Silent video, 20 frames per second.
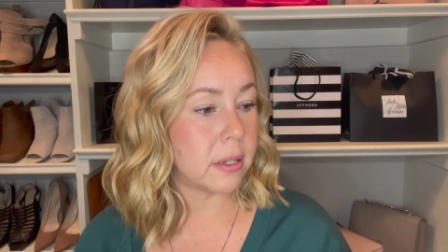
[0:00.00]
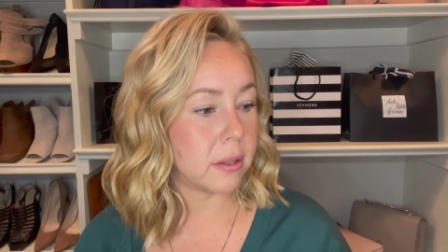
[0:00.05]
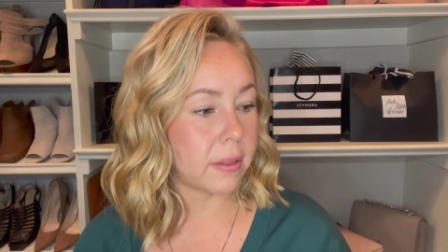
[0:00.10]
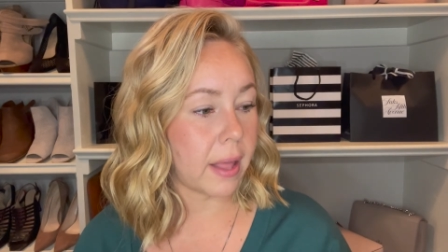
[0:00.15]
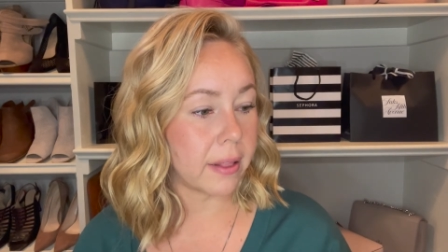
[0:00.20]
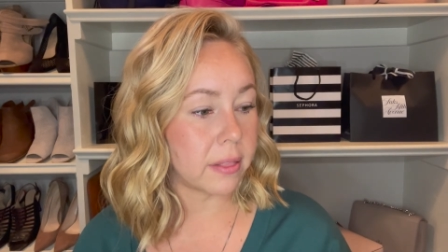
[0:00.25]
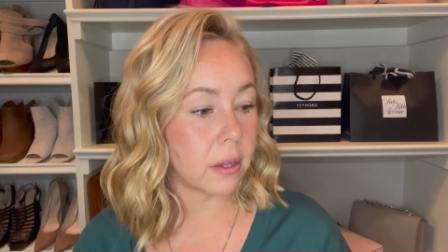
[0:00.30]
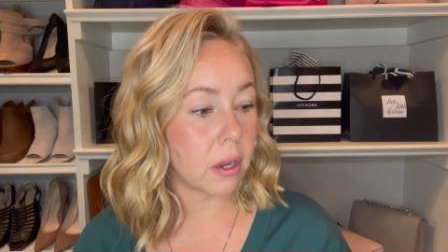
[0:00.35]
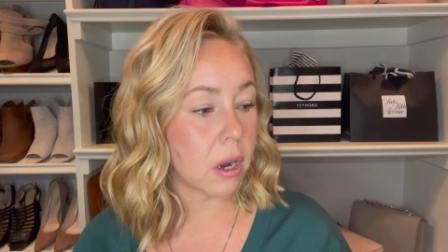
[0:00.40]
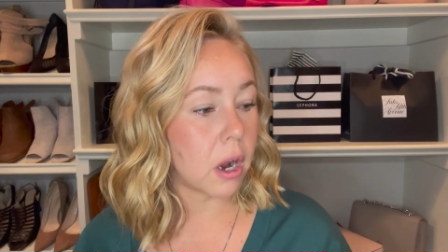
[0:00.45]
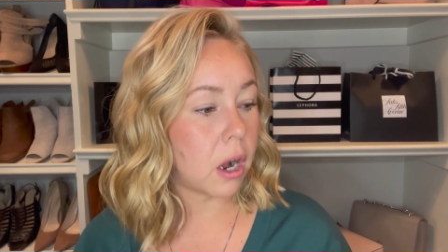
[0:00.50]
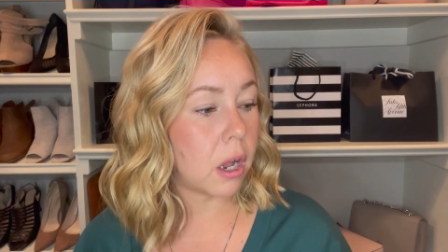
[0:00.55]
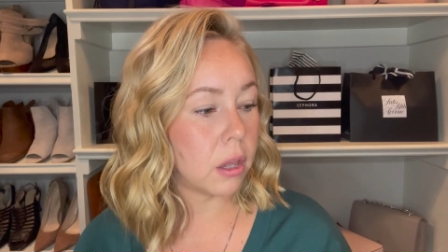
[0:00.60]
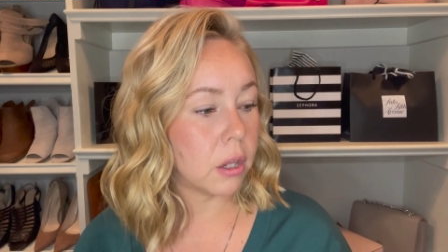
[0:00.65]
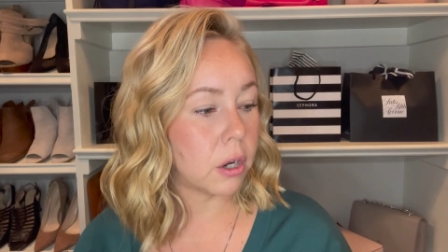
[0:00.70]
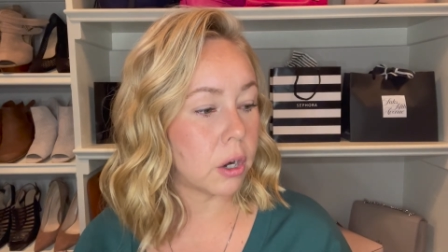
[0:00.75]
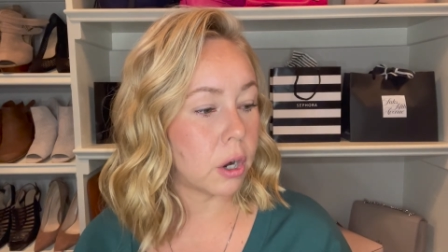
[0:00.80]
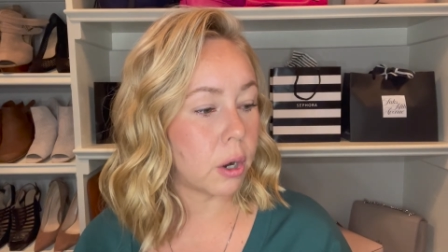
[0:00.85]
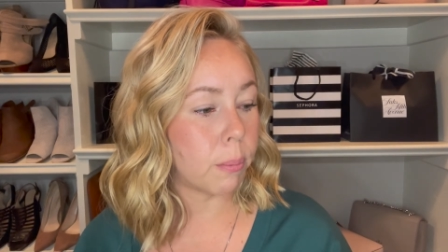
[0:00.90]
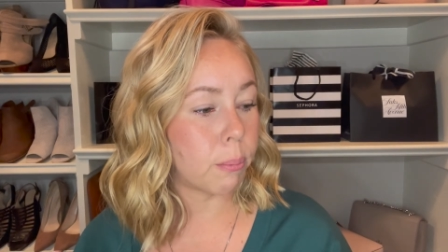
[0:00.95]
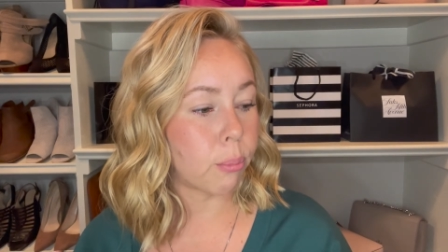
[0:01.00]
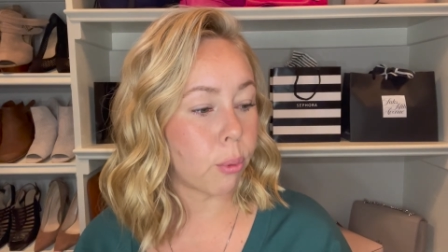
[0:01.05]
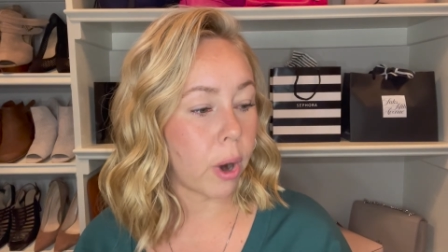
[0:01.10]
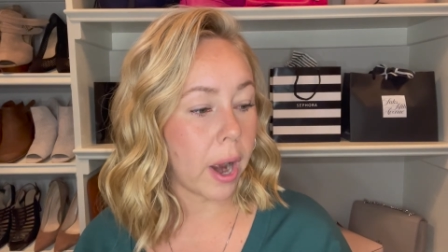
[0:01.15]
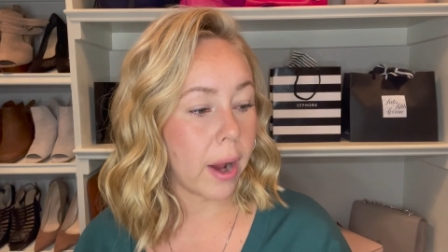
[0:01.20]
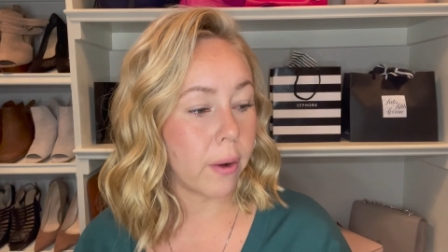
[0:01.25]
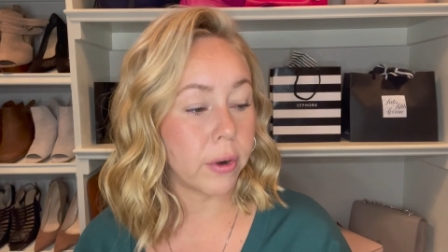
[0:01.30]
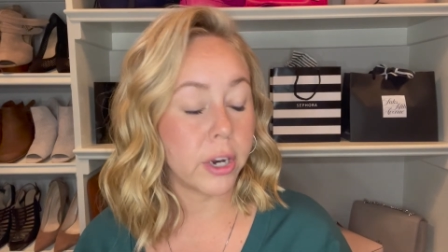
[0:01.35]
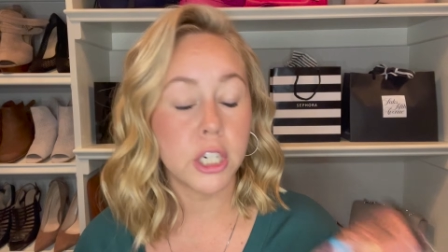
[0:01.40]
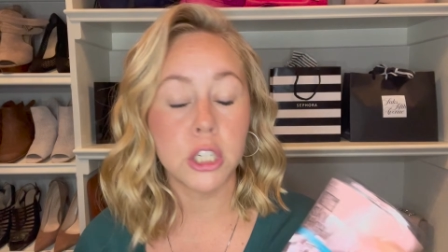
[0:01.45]
that the color
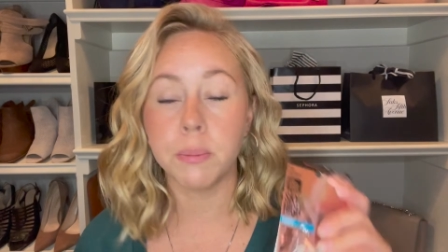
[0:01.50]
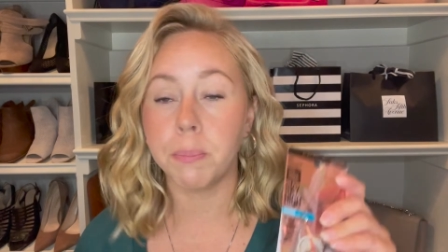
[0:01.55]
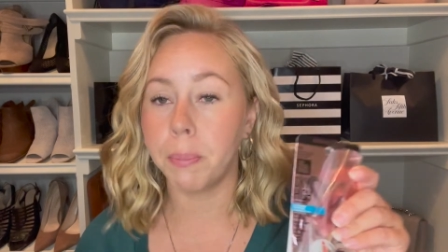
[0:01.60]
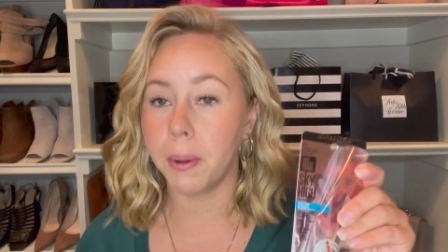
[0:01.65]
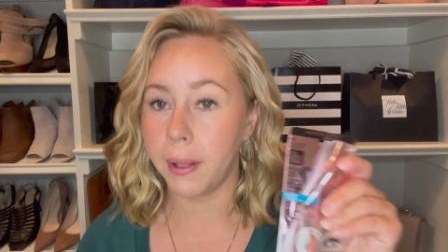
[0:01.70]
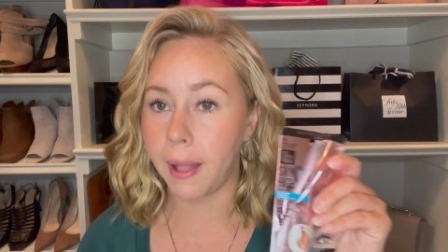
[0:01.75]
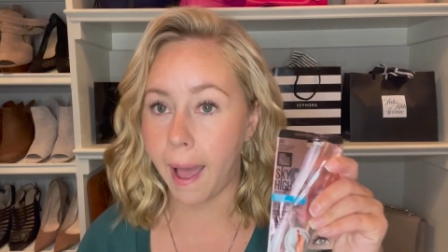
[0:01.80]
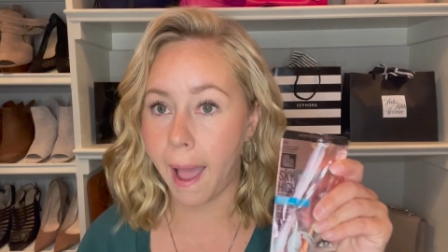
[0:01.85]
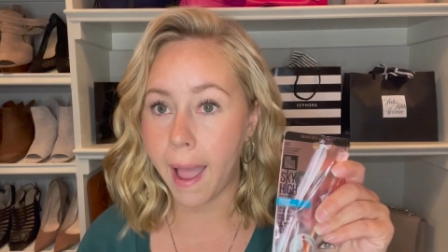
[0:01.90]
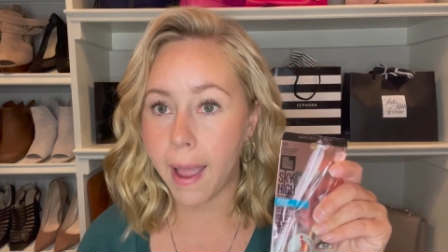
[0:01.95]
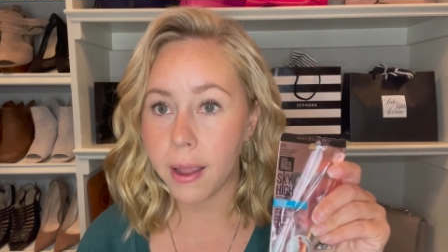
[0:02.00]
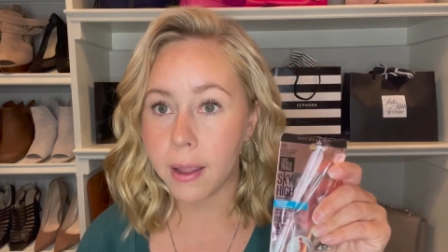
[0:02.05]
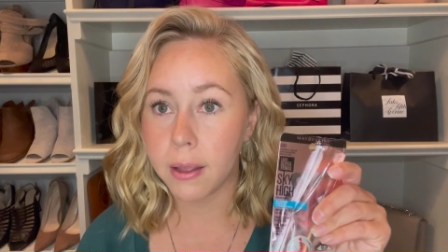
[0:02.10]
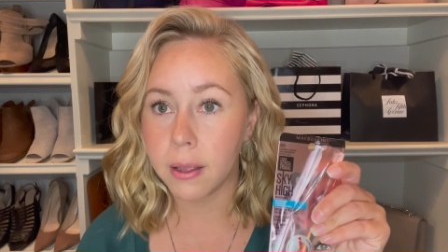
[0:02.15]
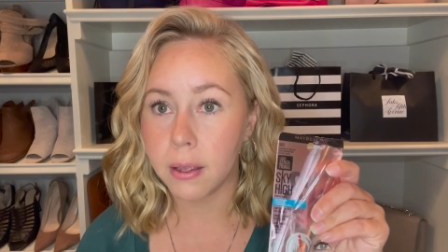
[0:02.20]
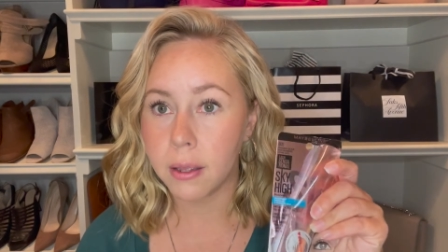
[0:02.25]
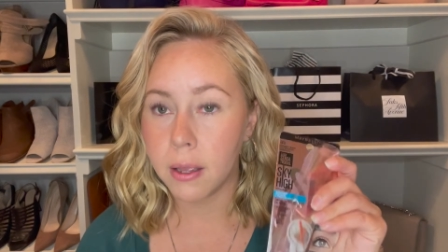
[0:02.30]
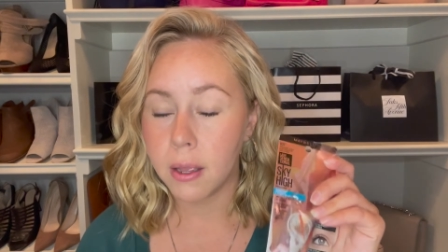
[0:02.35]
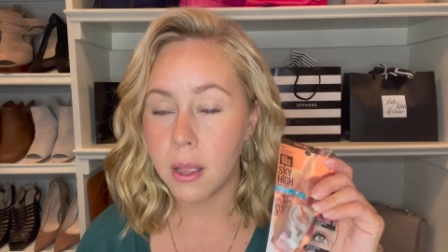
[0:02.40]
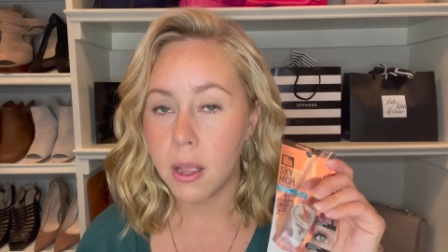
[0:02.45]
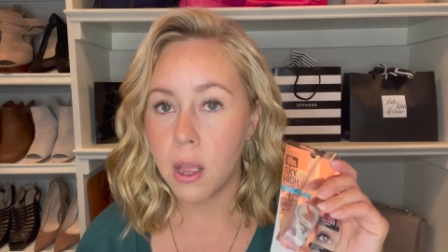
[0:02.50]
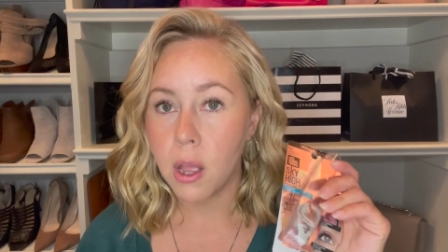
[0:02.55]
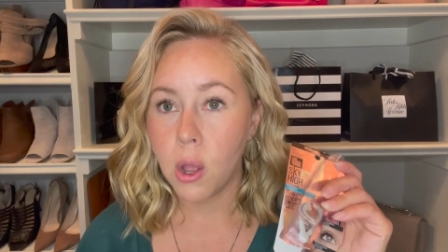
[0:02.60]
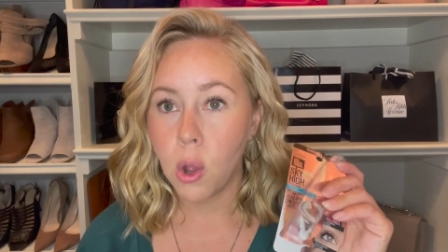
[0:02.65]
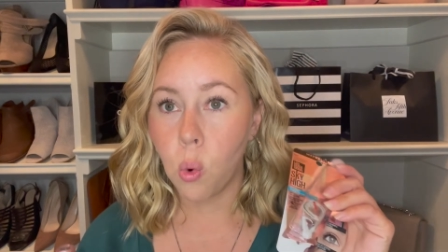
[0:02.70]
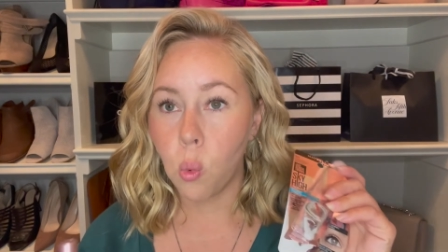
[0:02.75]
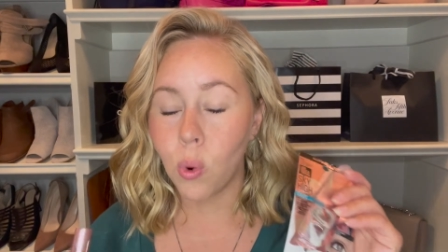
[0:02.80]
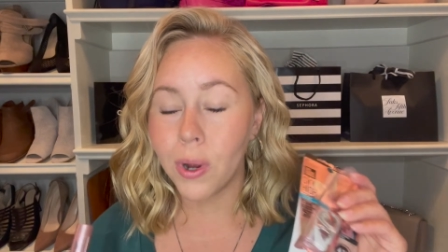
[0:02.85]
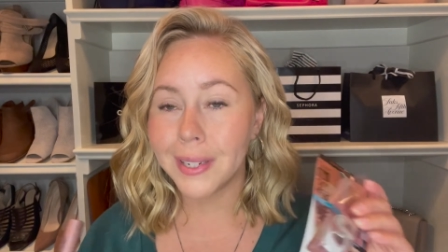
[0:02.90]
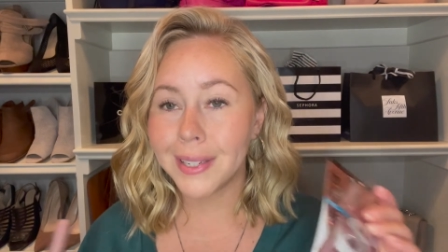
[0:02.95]
brownish black
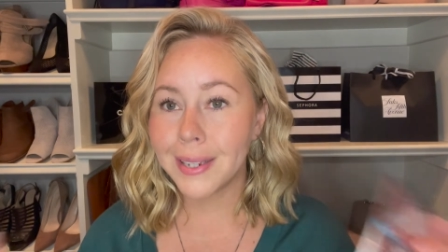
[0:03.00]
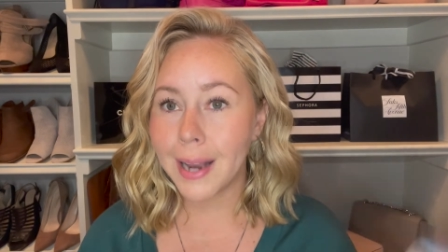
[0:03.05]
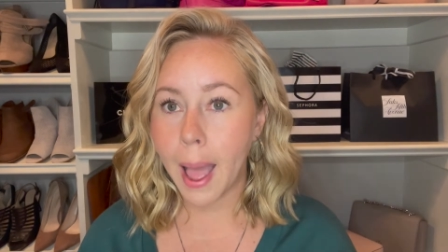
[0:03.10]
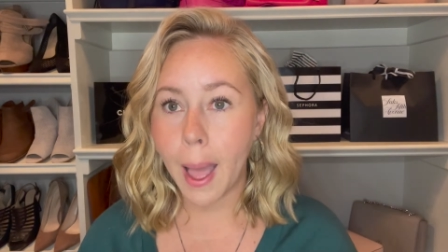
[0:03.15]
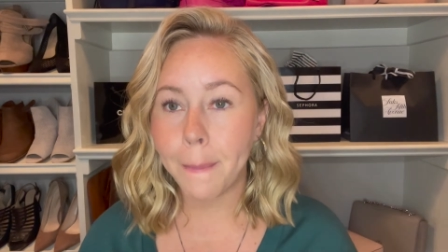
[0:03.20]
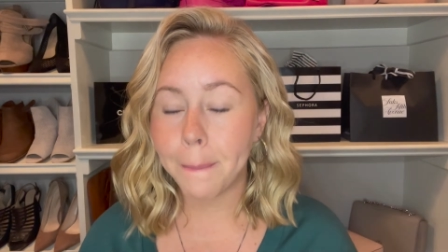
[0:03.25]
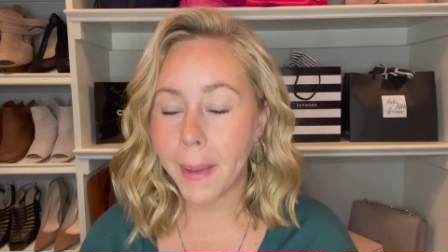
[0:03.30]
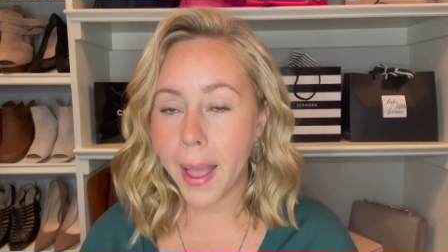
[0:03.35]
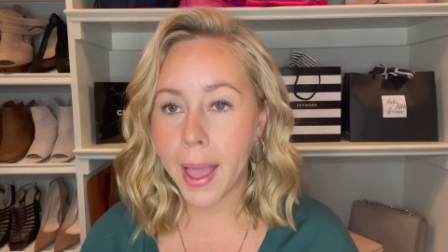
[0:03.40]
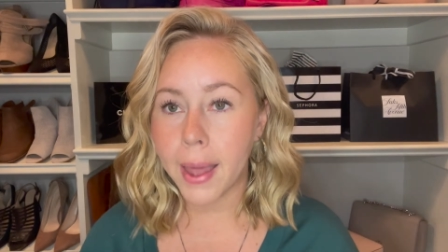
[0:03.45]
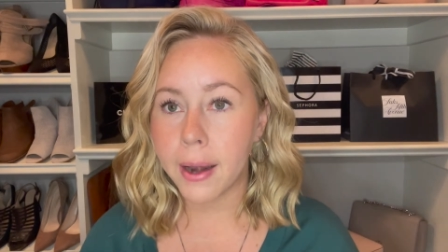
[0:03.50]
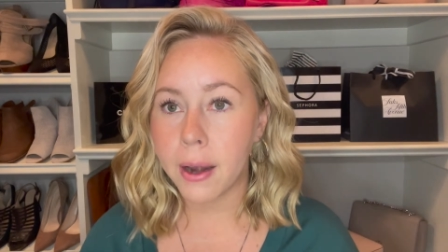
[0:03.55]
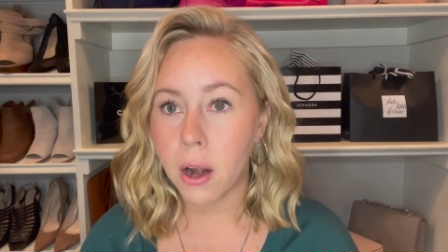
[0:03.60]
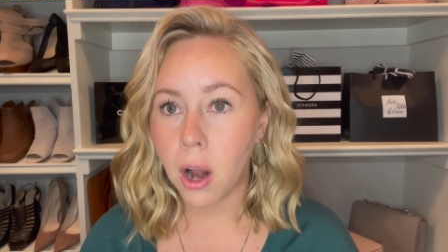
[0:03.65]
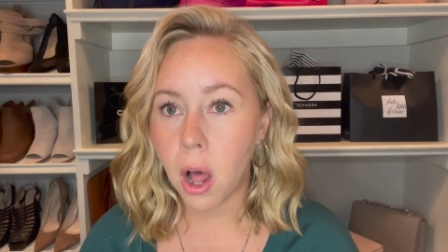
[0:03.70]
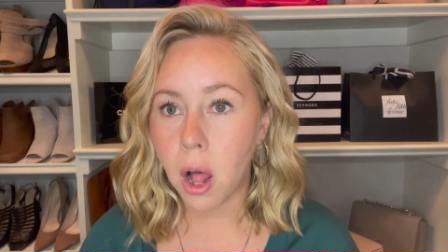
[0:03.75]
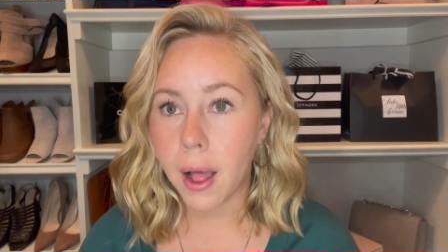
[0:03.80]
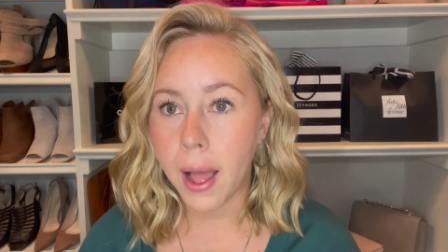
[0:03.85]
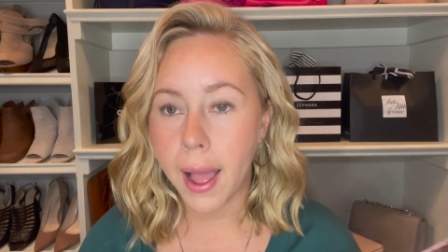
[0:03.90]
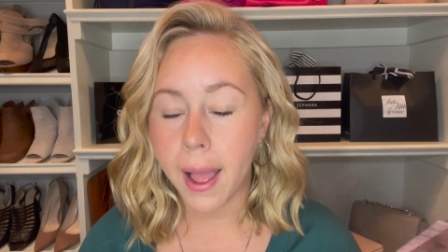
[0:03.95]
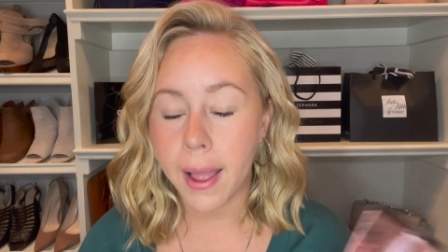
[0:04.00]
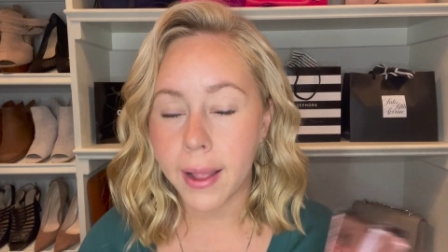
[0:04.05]
was not bad at all.